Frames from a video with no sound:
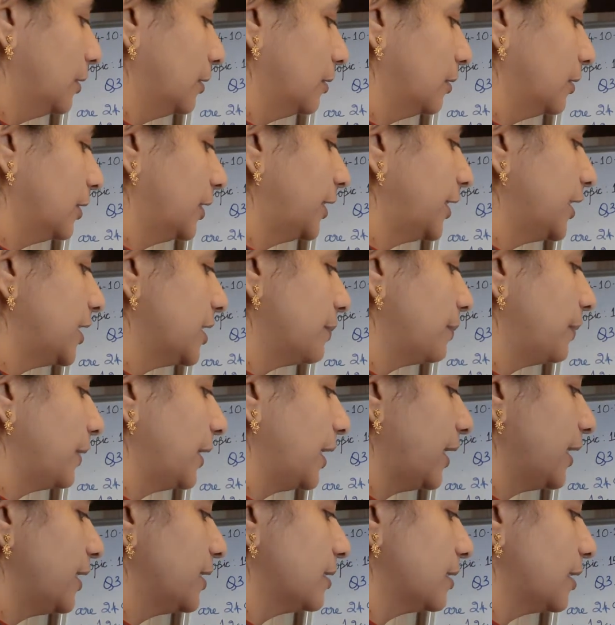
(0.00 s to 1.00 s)
That is
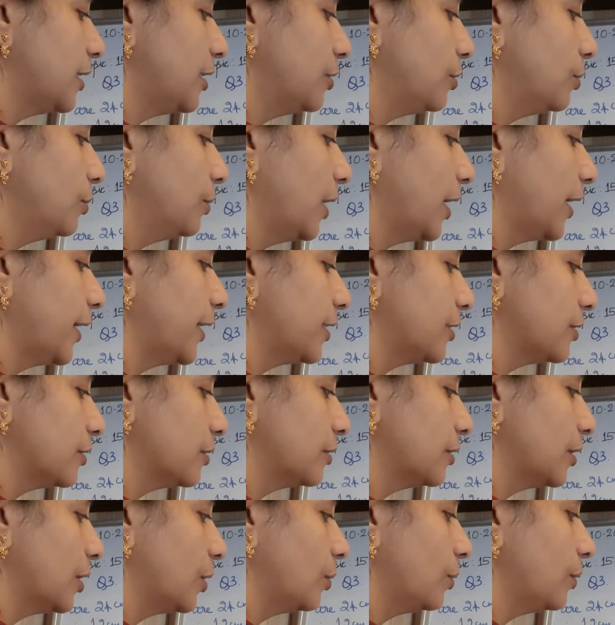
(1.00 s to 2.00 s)
base into height.
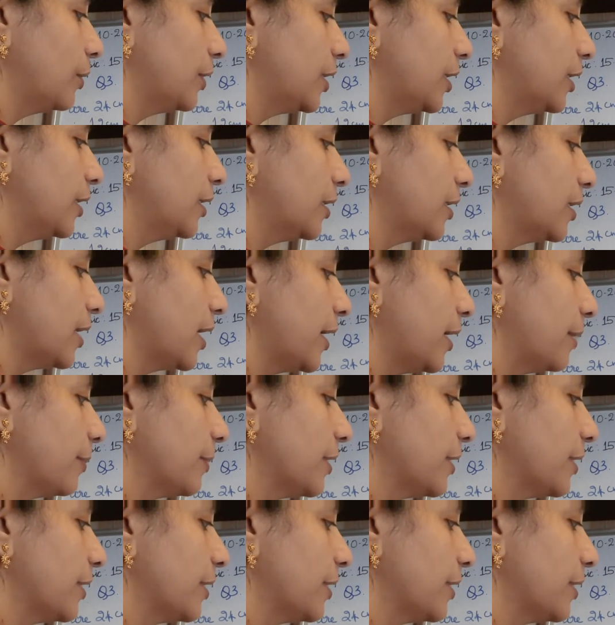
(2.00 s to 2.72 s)
Now here I am